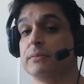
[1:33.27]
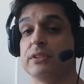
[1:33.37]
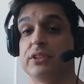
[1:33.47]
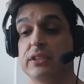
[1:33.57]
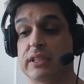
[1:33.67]

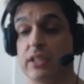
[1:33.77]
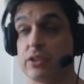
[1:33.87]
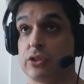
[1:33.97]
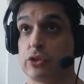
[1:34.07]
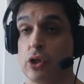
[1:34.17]
She's got
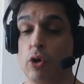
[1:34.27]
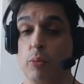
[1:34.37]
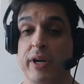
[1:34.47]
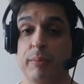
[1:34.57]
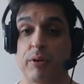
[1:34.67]
so
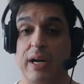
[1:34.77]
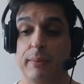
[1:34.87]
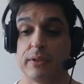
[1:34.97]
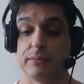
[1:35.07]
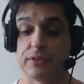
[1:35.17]
many
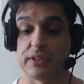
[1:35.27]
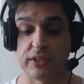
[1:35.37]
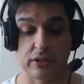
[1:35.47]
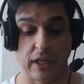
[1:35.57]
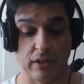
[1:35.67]
problems.
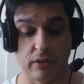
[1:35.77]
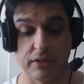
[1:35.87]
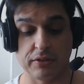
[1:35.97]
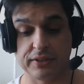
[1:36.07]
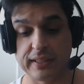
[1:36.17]
It's, I don't
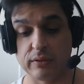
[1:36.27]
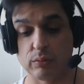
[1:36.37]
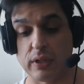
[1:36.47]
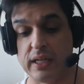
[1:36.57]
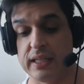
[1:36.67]
understand
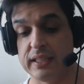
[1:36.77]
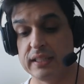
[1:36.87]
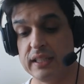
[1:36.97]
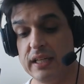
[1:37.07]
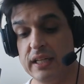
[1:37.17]
why
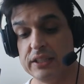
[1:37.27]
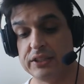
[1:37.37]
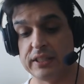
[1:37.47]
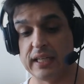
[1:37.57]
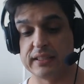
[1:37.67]

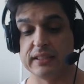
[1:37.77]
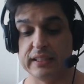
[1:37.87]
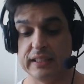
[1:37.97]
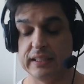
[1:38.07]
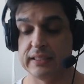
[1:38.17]
she has a
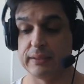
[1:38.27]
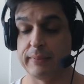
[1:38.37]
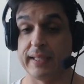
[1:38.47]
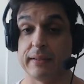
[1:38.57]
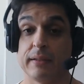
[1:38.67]
need to
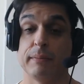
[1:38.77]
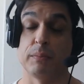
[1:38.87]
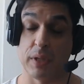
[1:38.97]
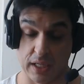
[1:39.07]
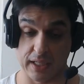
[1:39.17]
make them
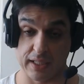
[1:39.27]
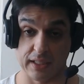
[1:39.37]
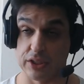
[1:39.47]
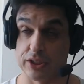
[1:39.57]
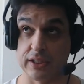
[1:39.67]
mine.
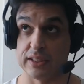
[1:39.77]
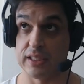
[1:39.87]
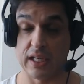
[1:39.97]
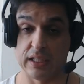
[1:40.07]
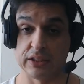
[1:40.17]
She does
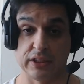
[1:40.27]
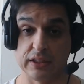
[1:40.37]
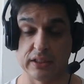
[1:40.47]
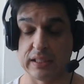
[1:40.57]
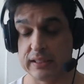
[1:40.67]
not. She
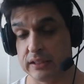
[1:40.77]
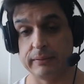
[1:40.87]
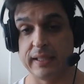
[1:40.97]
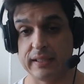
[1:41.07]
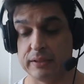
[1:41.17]
does not need to
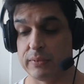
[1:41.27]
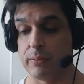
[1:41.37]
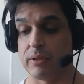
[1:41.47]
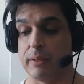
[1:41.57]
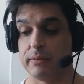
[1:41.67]
make these my
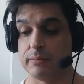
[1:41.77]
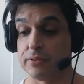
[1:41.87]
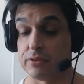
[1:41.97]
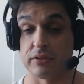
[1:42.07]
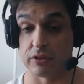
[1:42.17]

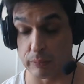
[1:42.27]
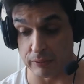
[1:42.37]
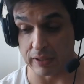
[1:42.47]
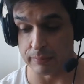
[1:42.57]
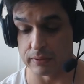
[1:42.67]
problems. They're her
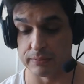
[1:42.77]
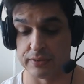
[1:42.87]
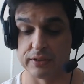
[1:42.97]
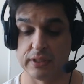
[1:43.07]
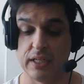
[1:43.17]

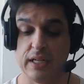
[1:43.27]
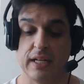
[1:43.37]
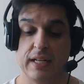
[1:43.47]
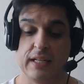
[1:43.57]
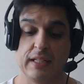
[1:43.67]
problems.
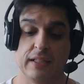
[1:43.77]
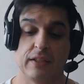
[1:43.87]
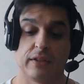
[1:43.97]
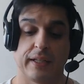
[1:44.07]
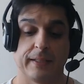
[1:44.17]

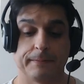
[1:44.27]
Okay?